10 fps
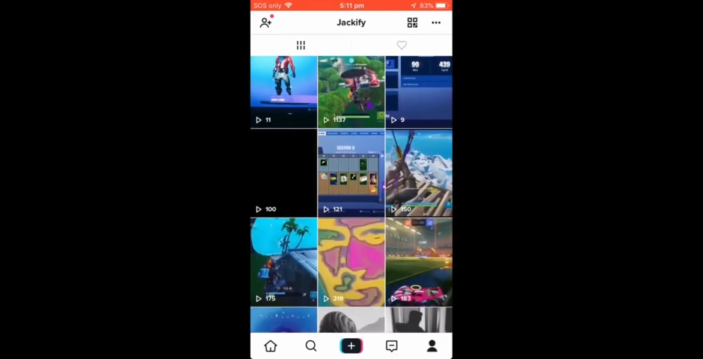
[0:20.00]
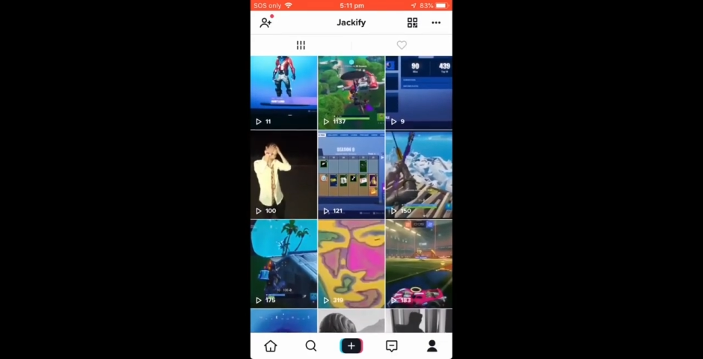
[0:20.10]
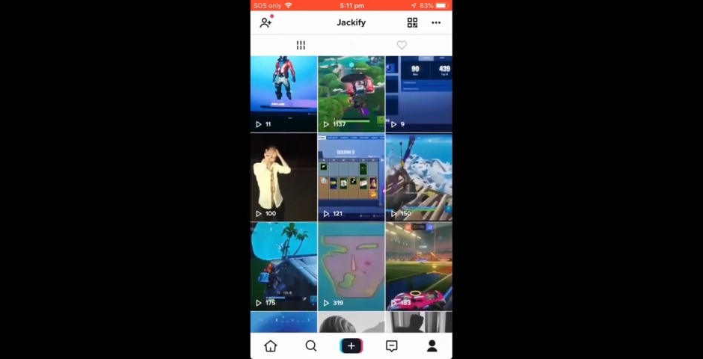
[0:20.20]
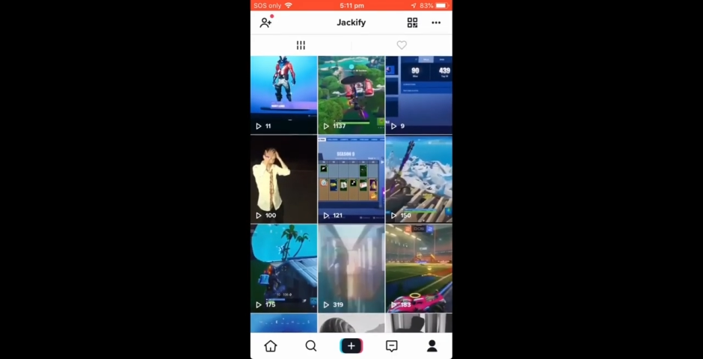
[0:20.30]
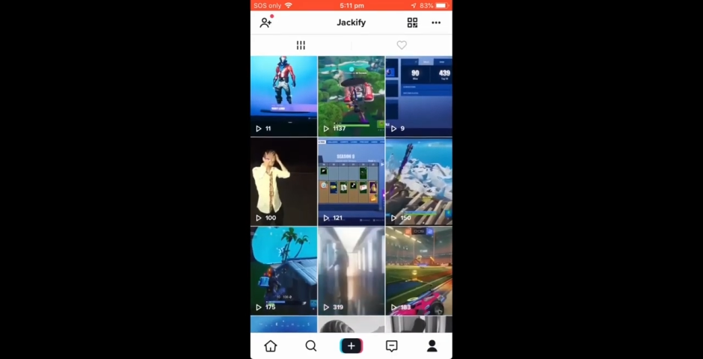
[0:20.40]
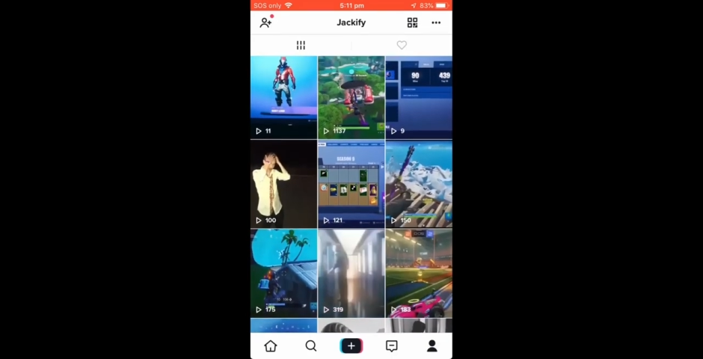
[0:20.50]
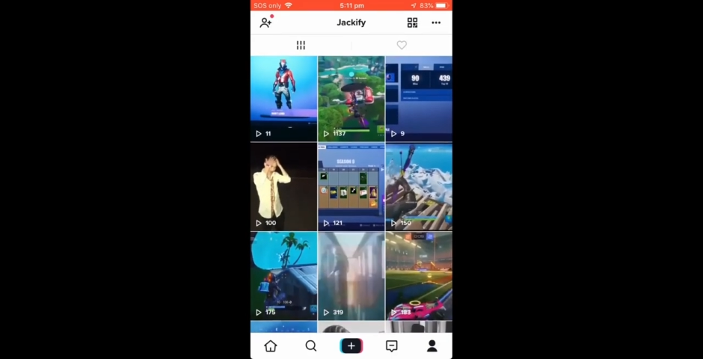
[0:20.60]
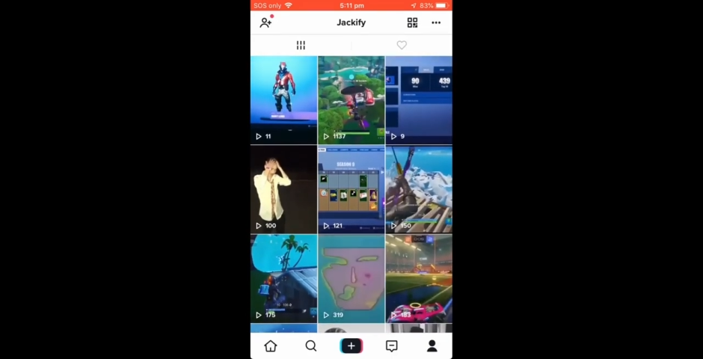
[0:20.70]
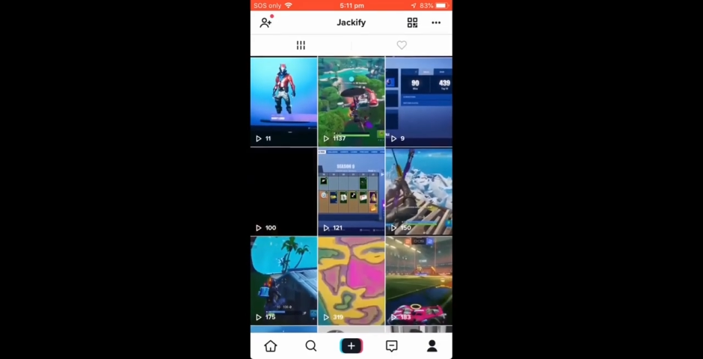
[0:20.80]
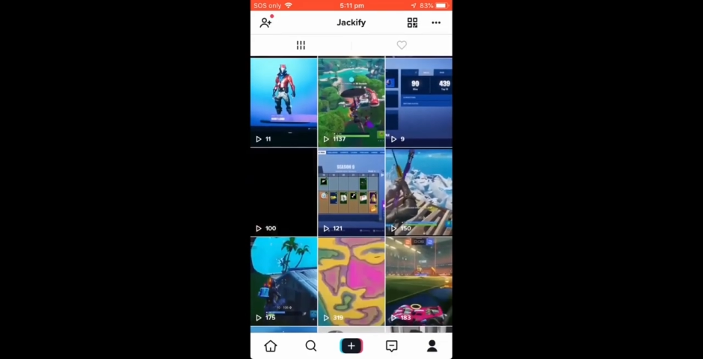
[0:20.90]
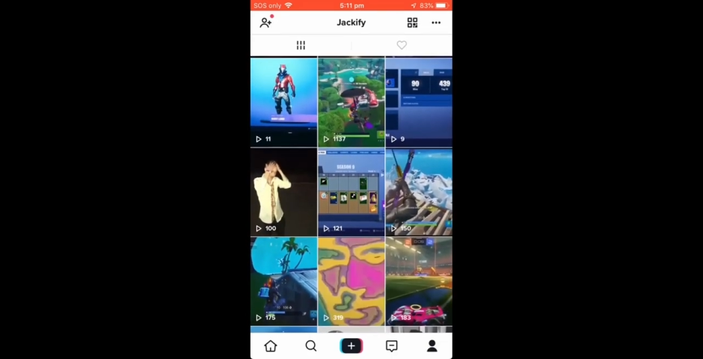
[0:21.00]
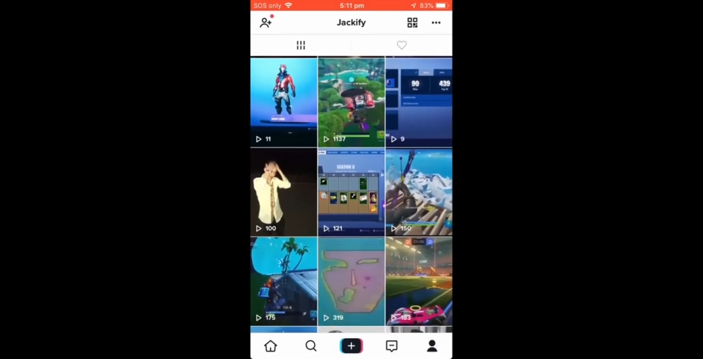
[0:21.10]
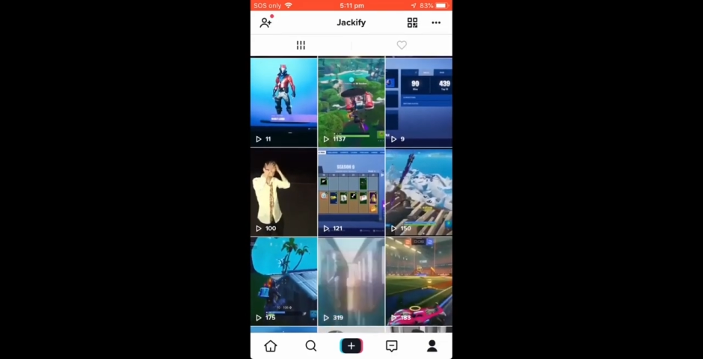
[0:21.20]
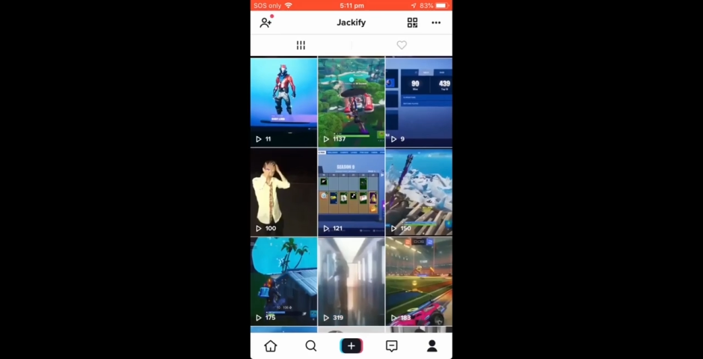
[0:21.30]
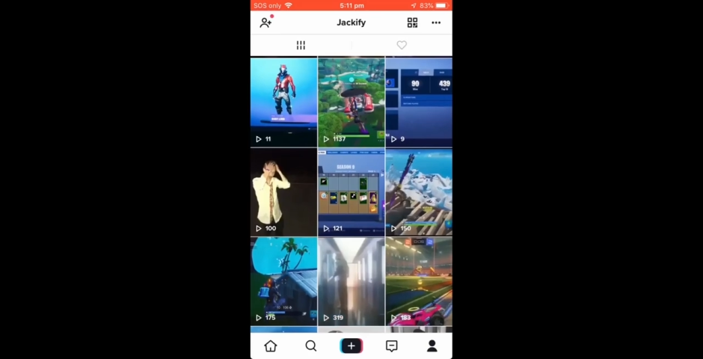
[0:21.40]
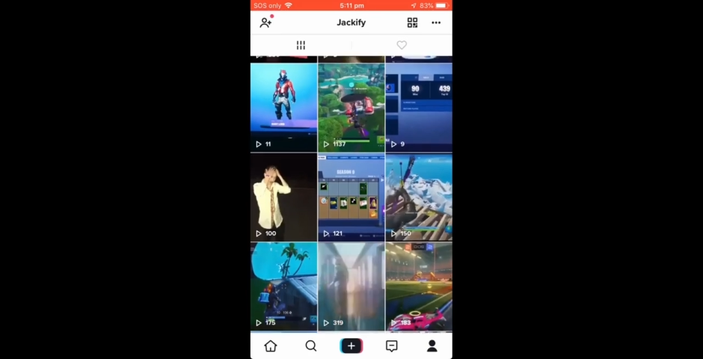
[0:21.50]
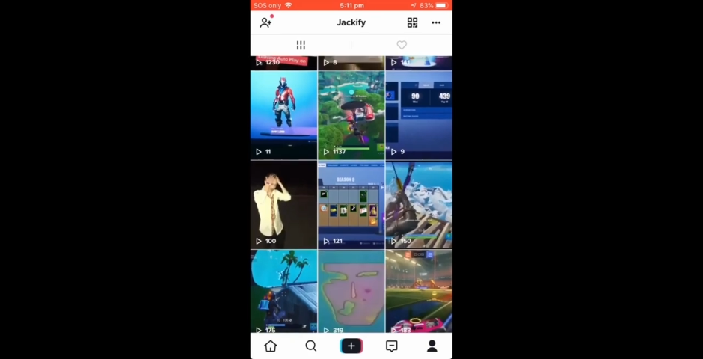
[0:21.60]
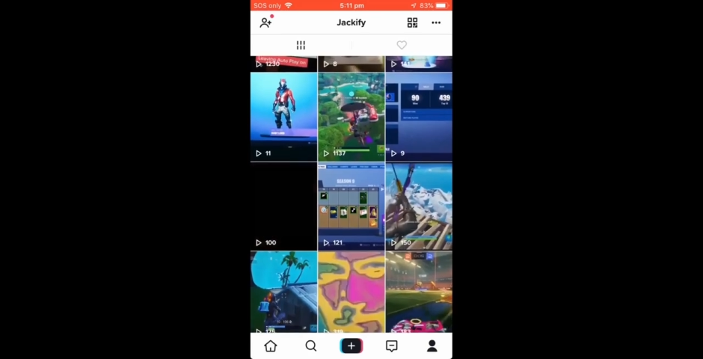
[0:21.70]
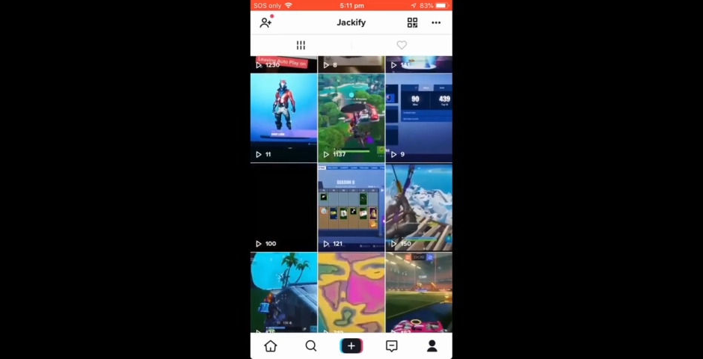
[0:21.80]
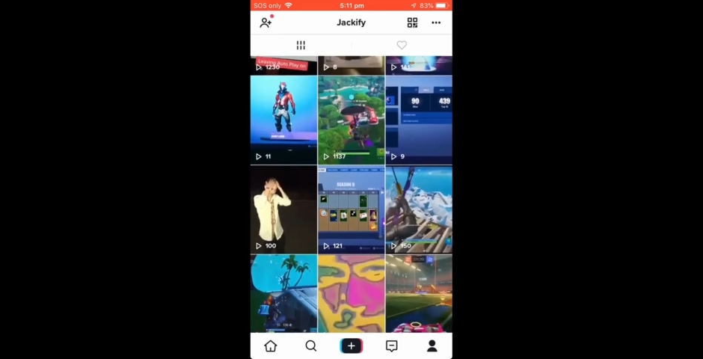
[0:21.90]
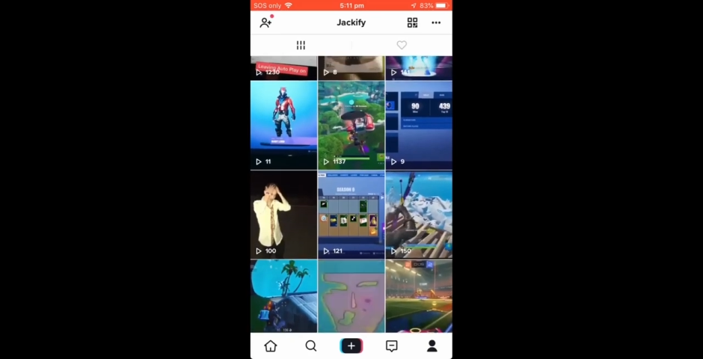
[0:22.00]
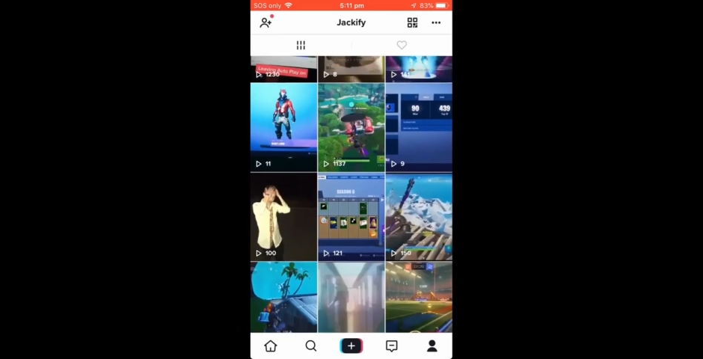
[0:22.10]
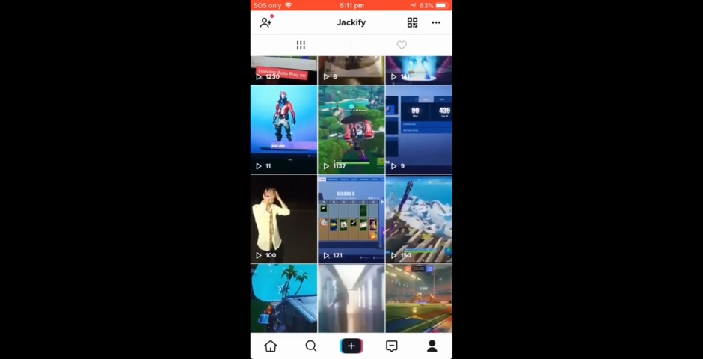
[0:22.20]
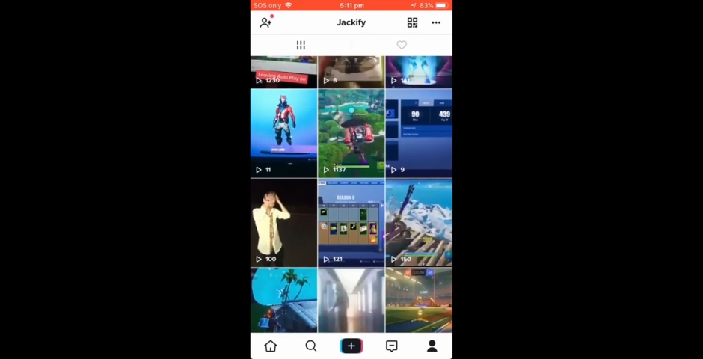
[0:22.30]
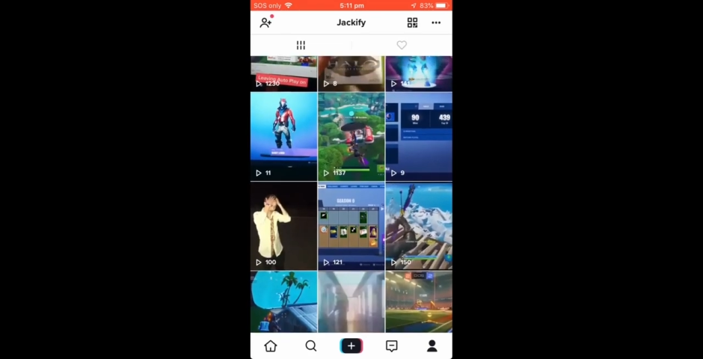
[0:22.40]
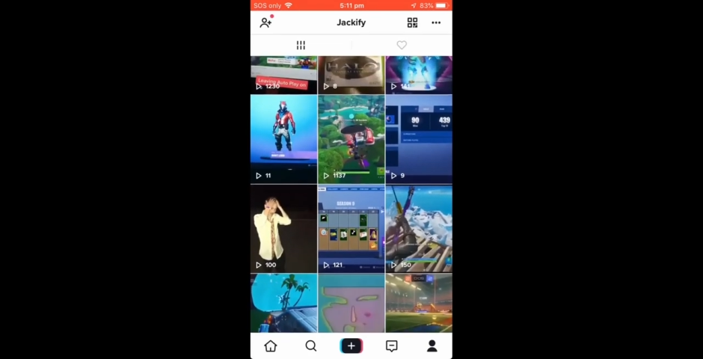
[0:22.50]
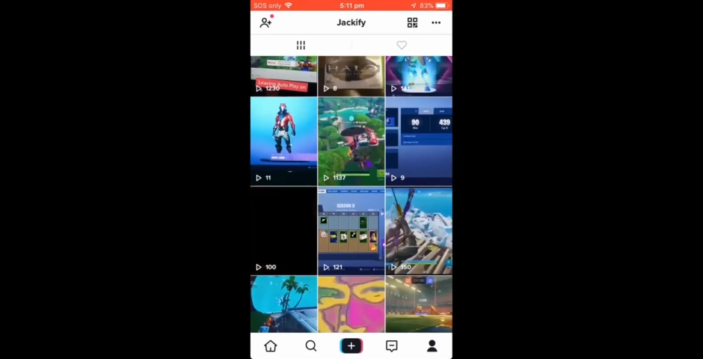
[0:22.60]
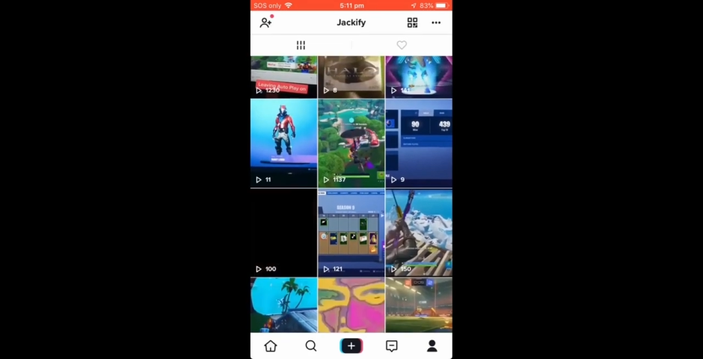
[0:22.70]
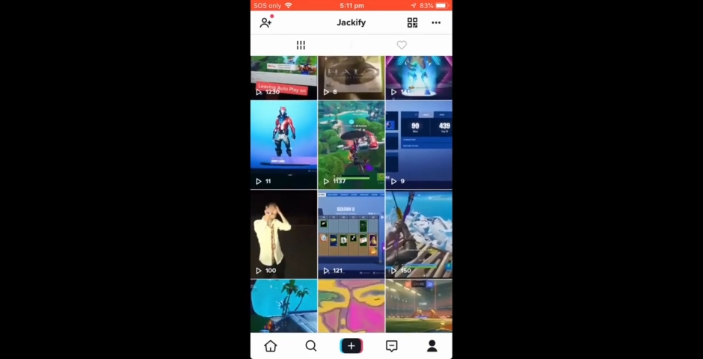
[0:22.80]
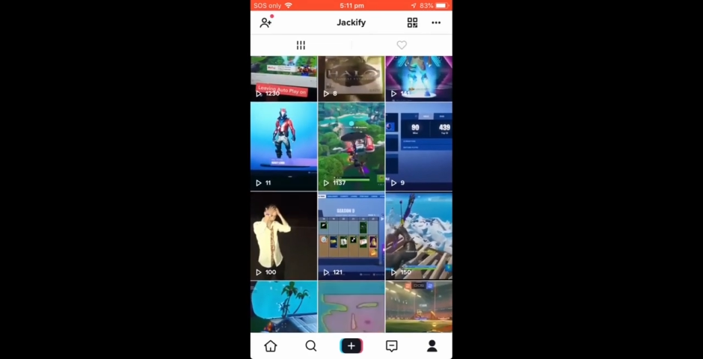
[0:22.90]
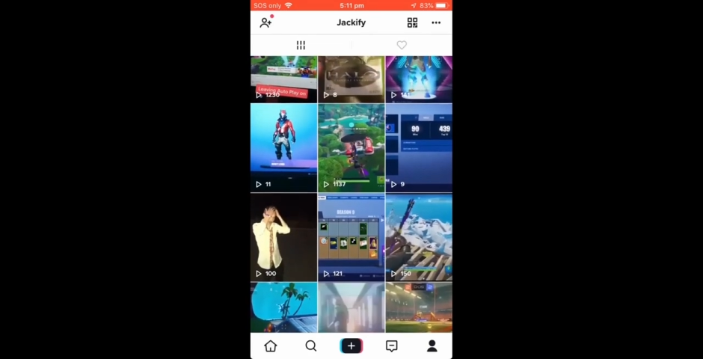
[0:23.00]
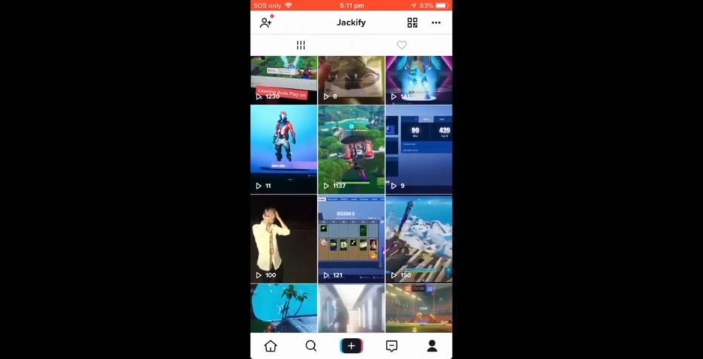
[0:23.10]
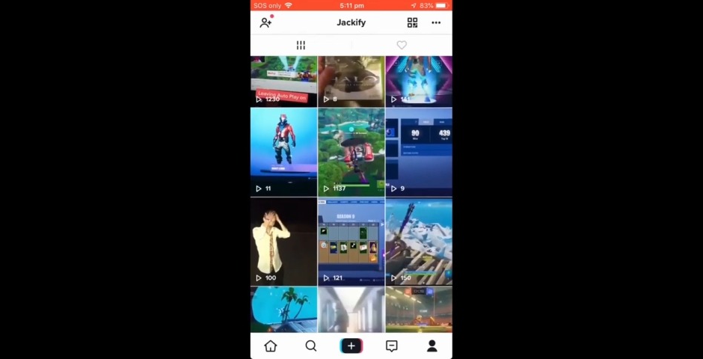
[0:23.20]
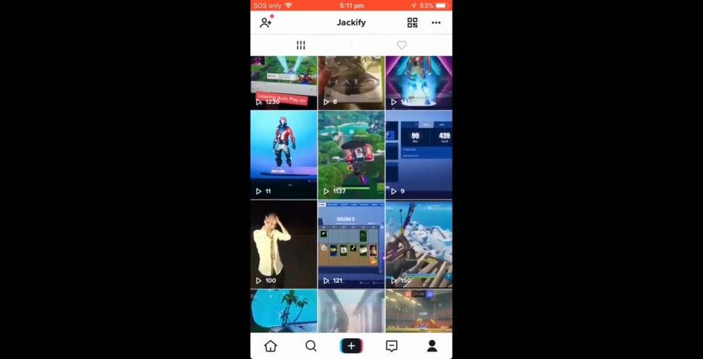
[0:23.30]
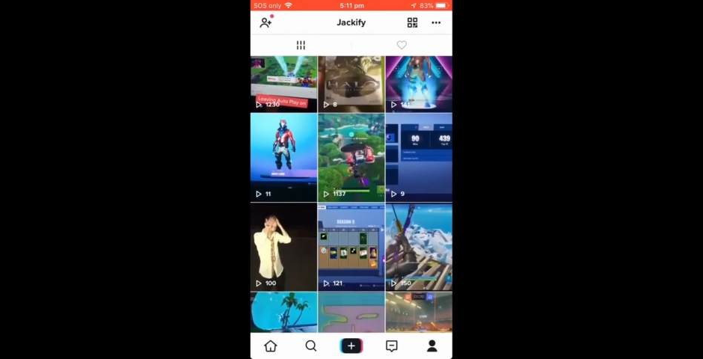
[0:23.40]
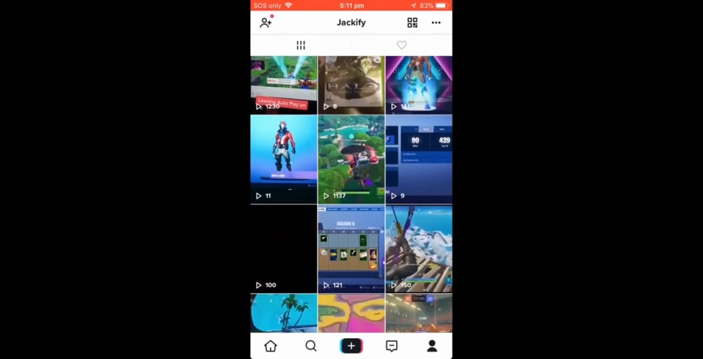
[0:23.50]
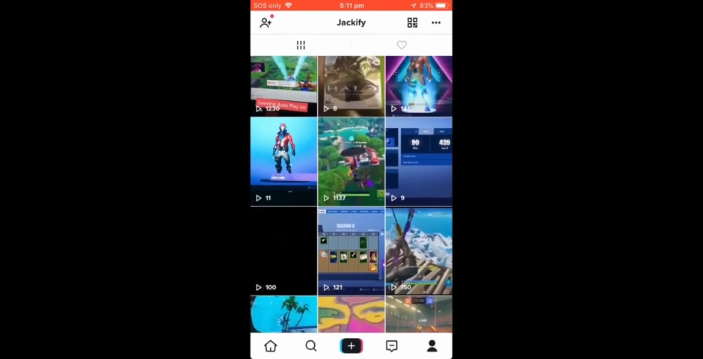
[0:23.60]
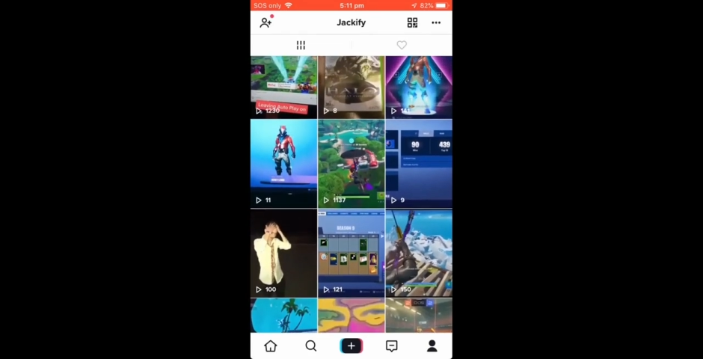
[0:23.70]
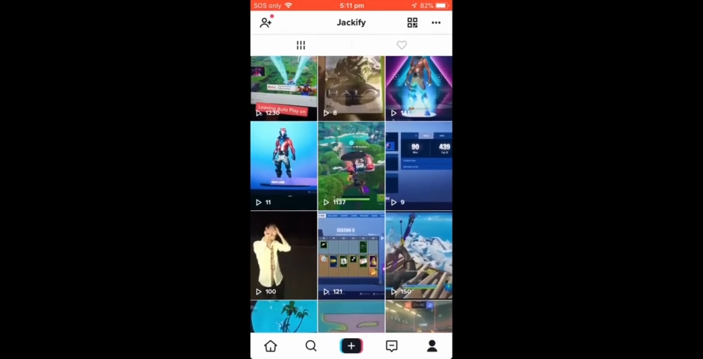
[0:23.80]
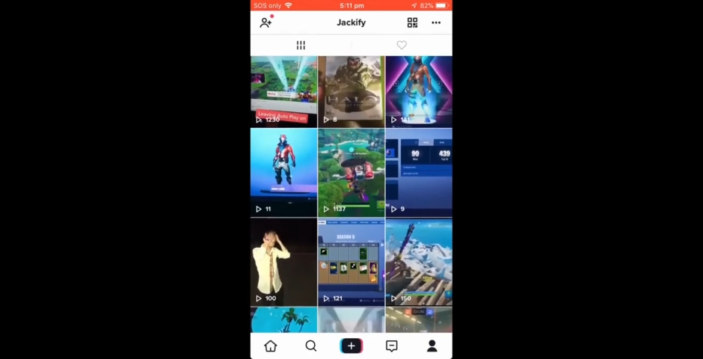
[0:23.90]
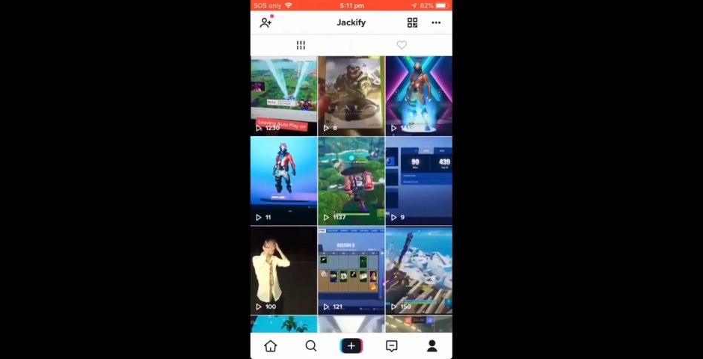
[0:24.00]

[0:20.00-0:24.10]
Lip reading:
[unreadable: no face in view]